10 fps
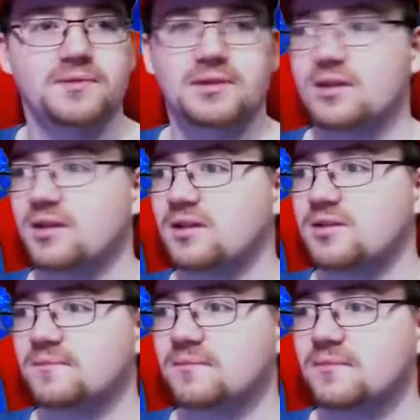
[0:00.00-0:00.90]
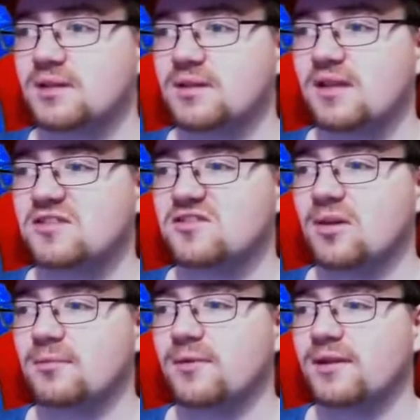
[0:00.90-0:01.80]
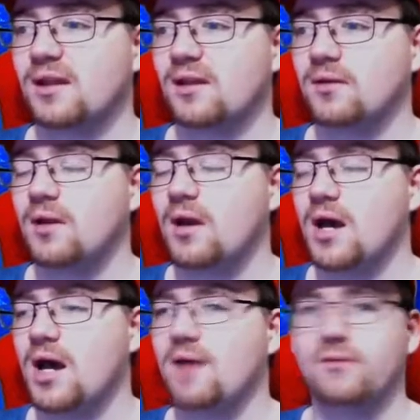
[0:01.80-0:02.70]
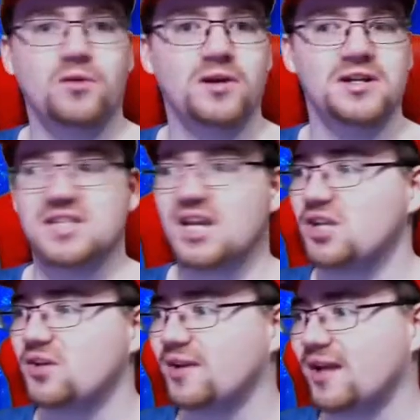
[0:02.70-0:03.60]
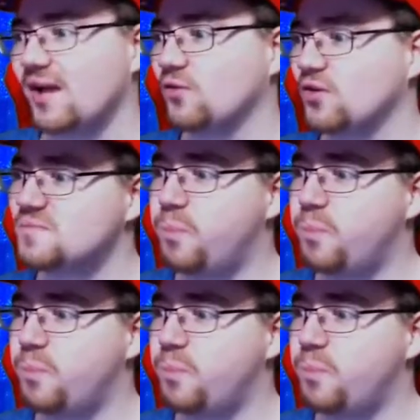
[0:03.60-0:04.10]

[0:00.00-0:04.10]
for the that snowball right there. Oh, of course, I knew it. Of course,